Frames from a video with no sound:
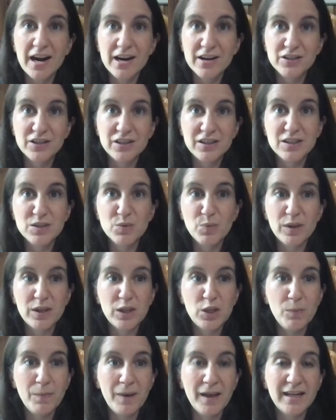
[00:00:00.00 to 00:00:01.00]
But then
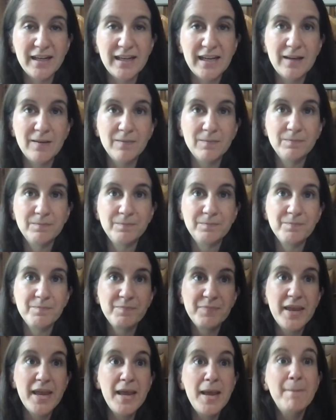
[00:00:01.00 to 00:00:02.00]
chapter
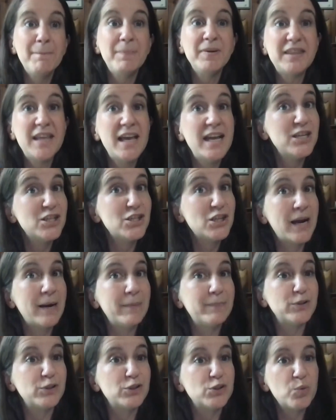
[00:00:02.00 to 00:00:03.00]
12
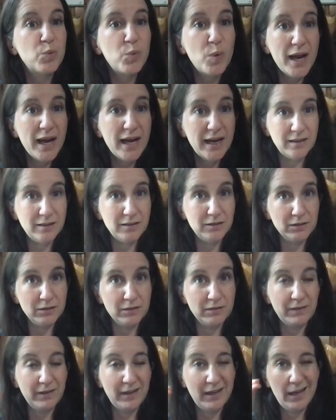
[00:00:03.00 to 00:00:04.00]
narrows in. It goes from
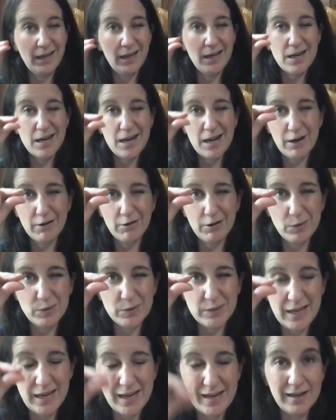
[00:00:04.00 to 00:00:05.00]
kind of big
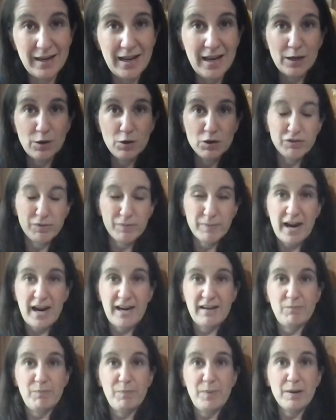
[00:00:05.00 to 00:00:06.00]
picture to very,
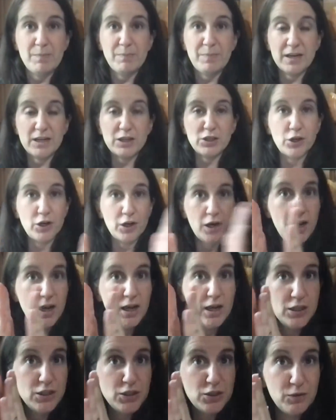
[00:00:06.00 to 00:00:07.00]
very
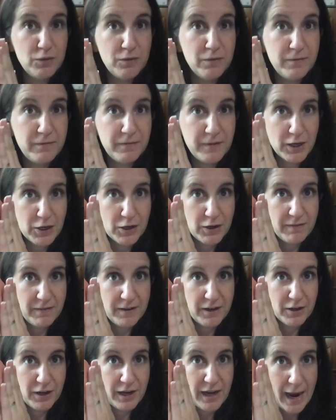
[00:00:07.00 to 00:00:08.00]
hyper-focused. And it's a
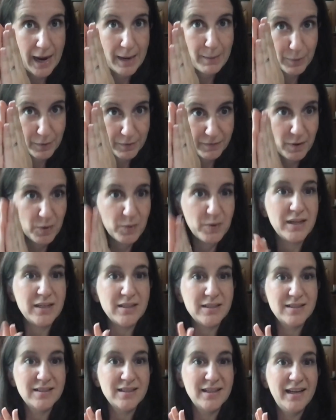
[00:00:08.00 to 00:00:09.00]
different kind
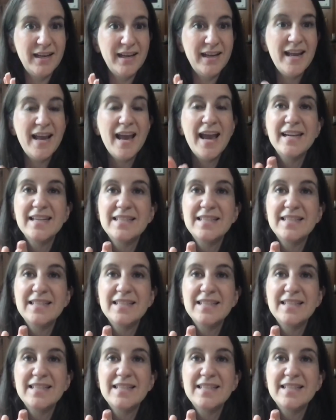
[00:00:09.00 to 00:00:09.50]
of writing.